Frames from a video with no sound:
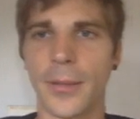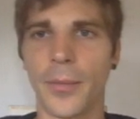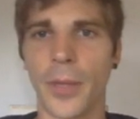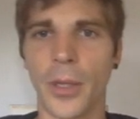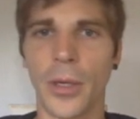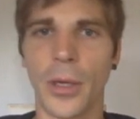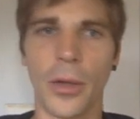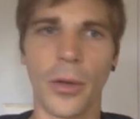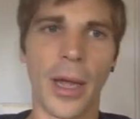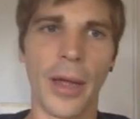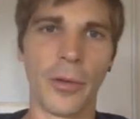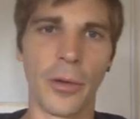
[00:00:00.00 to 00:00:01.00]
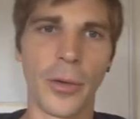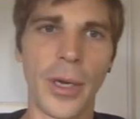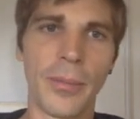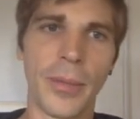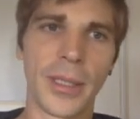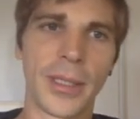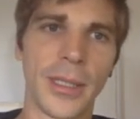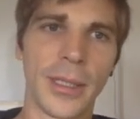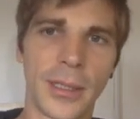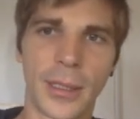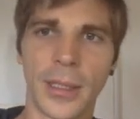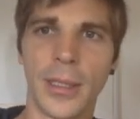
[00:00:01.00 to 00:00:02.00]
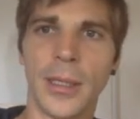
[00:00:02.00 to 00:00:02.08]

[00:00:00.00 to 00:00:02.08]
you know, you'll have a green message